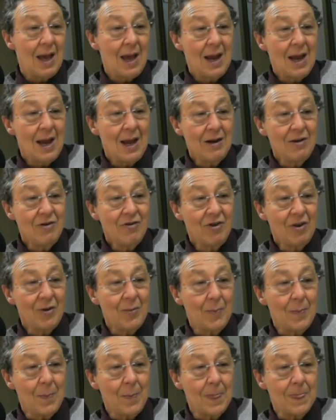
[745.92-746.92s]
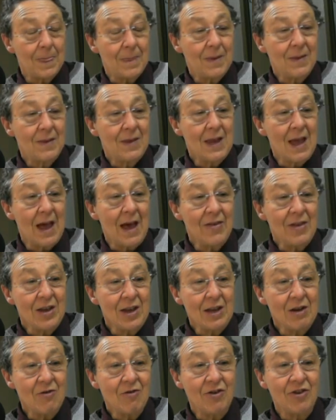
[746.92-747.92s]
And the other
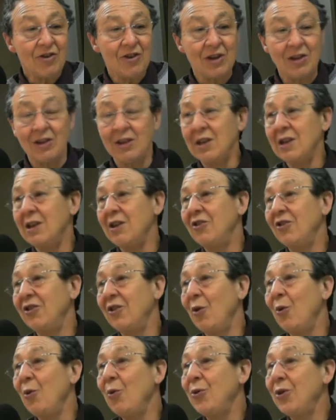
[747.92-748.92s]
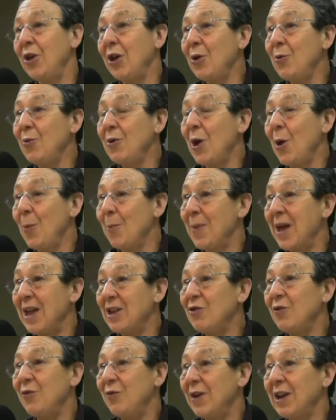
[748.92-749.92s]
interesting thing is, although we are
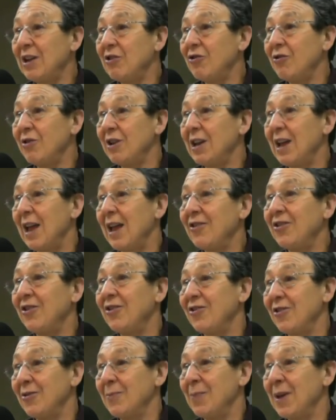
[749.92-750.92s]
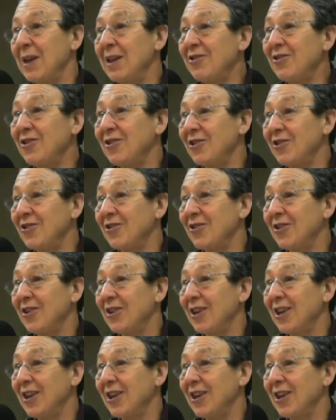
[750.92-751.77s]
manufacturing acids and bases,